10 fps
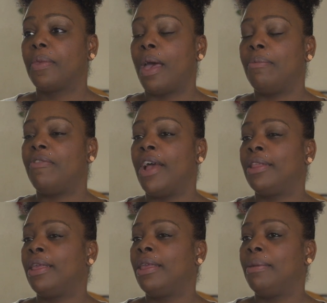I'm
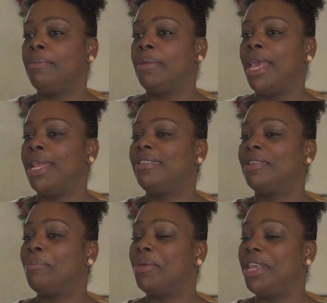finally getting
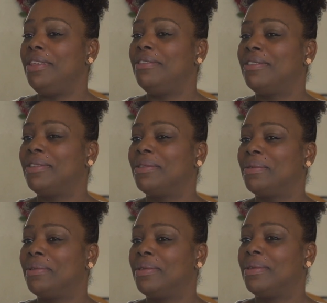some peace
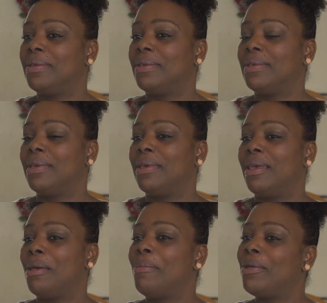
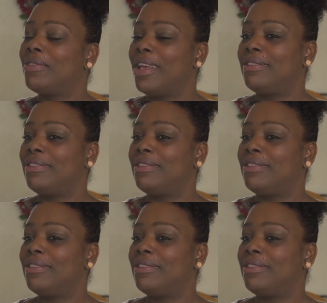about that